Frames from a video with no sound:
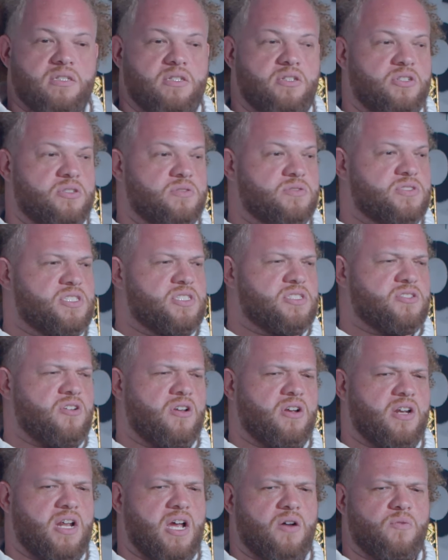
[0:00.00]
you know, she
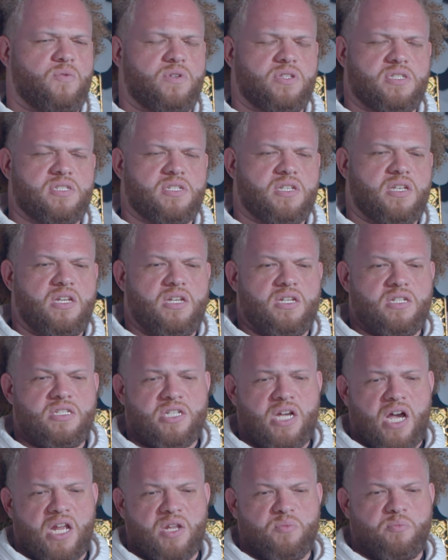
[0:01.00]
started out with this kid
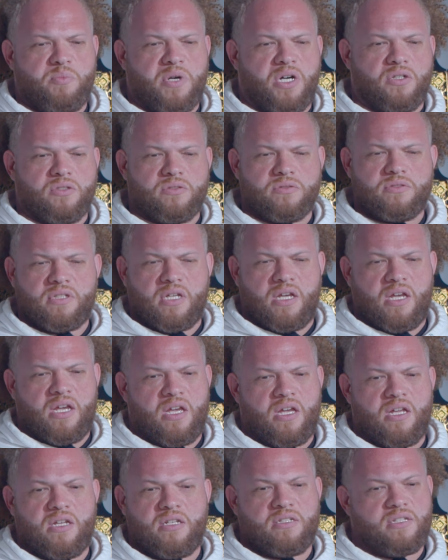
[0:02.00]
Johnny Bolt,
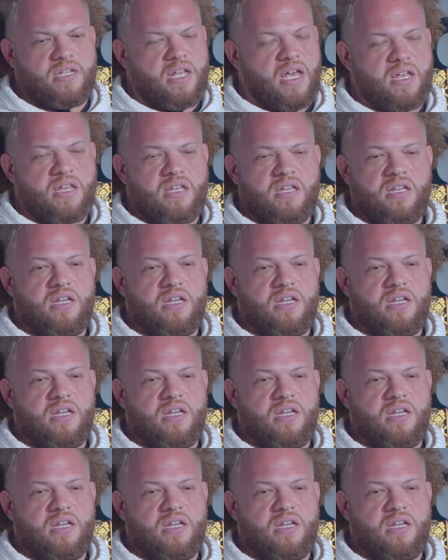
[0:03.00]
and that hmm.